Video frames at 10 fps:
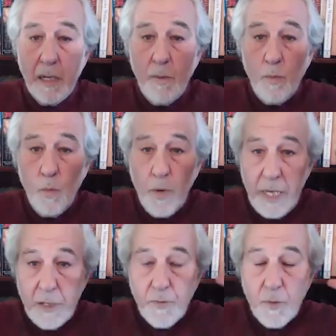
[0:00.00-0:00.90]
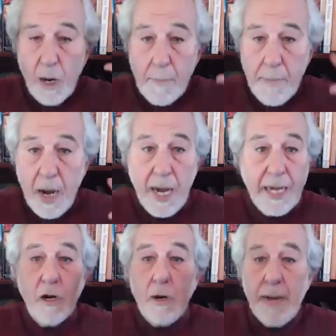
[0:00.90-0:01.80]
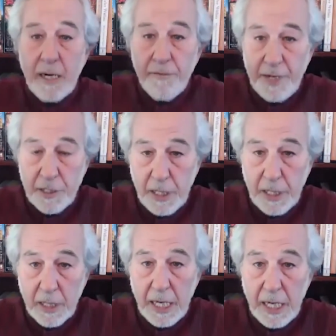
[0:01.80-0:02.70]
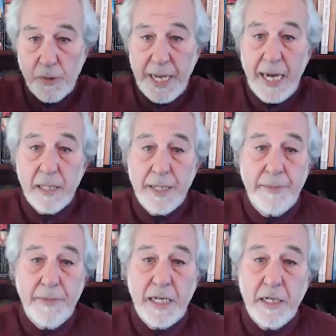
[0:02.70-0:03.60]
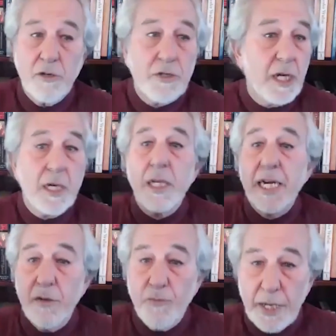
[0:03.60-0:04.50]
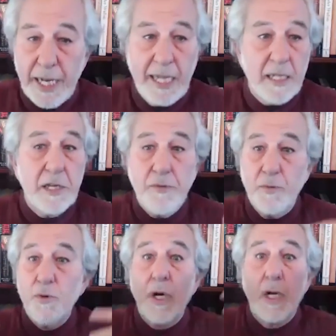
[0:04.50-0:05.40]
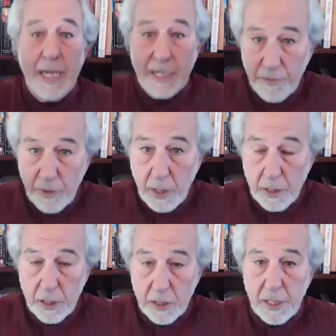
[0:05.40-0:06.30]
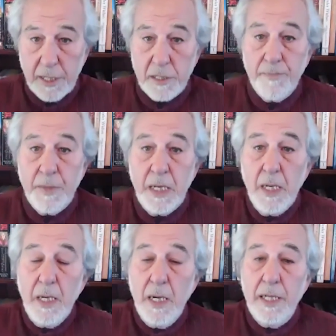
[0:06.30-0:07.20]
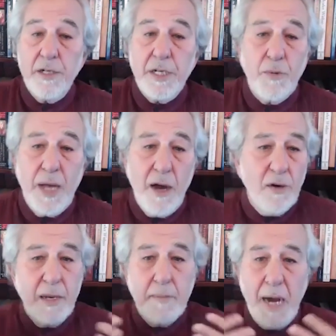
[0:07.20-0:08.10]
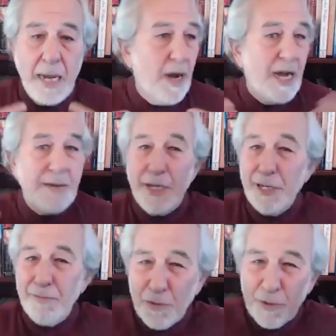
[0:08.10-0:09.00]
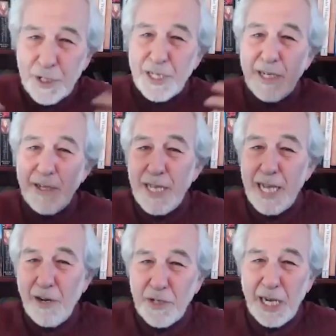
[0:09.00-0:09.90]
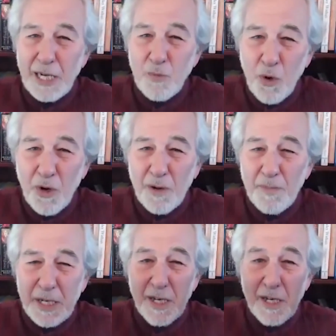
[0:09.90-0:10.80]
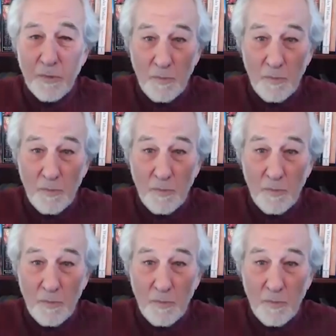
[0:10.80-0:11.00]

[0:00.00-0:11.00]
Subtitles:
we, through our mind, are manifesting a reality. And there's a collective reality through collective consciousness. And you say, well, how can my mind be influencing the outside world? Because